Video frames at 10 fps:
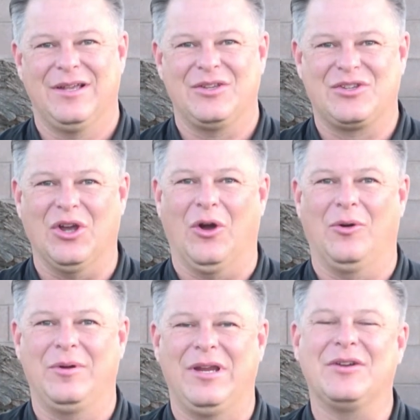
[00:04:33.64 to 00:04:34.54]

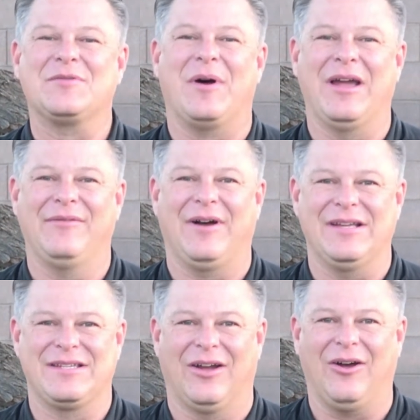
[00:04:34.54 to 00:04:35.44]
So here's my
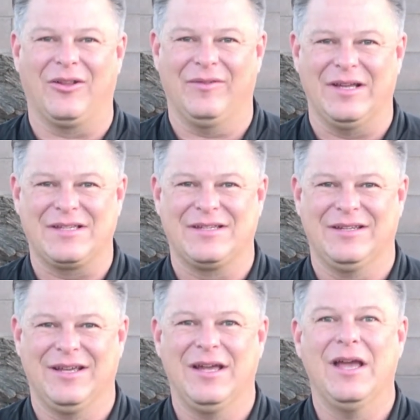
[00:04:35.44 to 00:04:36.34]
advice to all of us.
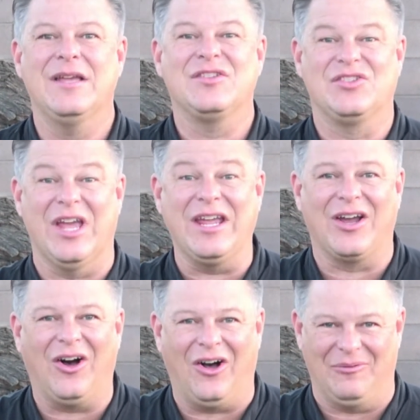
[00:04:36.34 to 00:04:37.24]
Stay
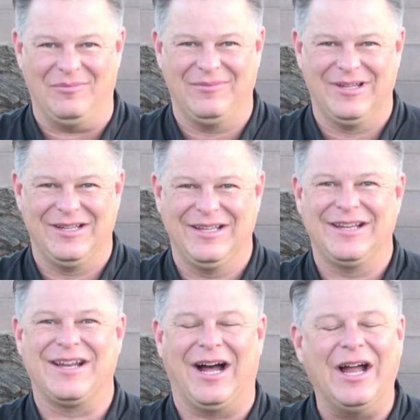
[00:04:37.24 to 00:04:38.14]
calm.
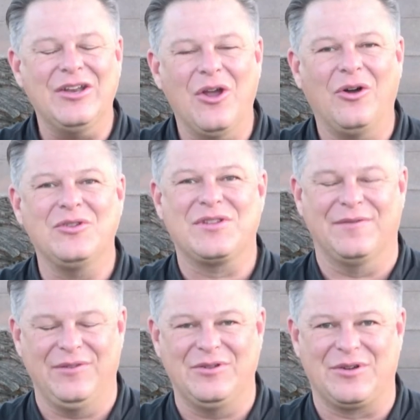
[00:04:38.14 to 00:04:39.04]
God knows the
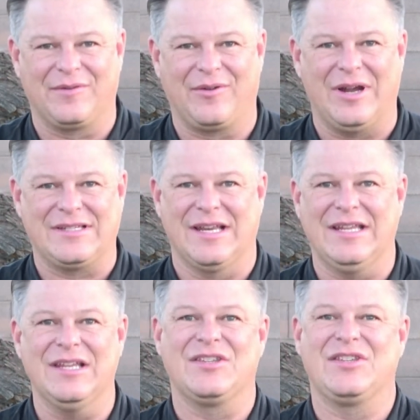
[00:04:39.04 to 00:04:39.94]
future for us and
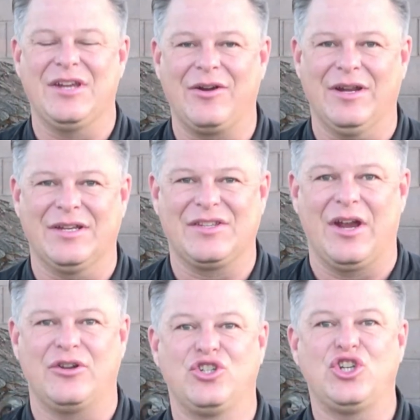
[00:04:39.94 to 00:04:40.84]
he is steering us
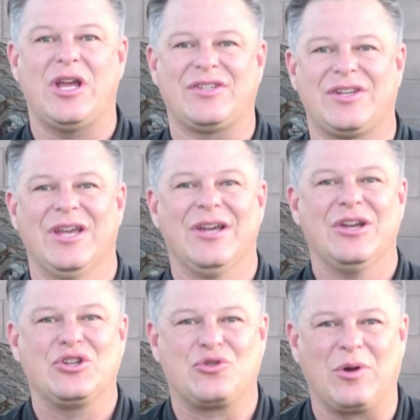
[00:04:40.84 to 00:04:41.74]
there. Just
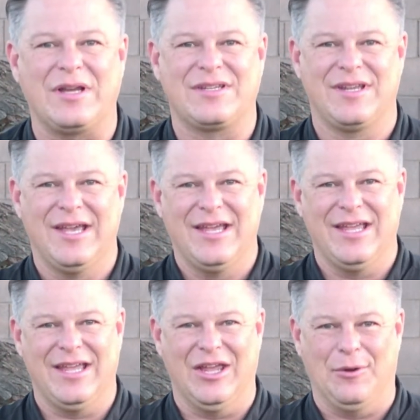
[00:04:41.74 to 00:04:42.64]
trust
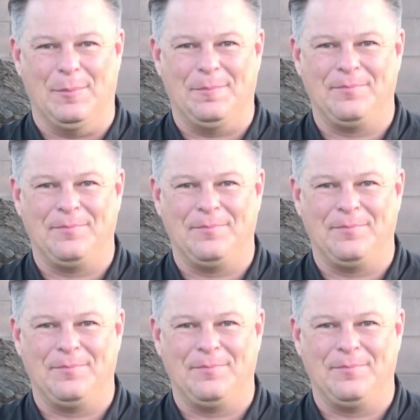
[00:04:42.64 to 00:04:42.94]
him.